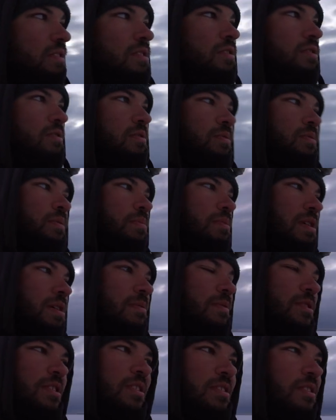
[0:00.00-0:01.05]
so we're
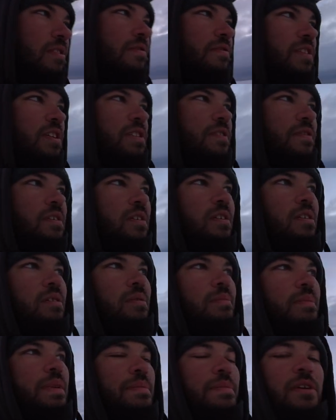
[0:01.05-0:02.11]
probably just gonna fish
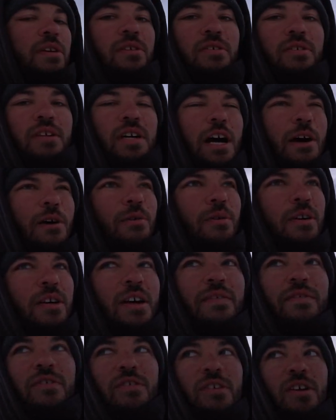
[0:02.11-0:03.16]
for maybe a good hour
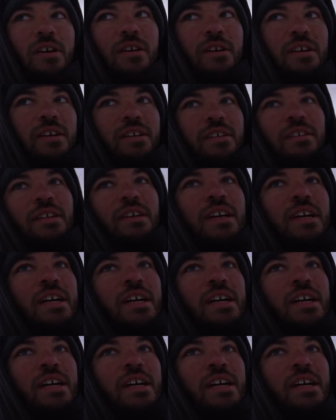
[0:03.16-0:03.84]
after dark. And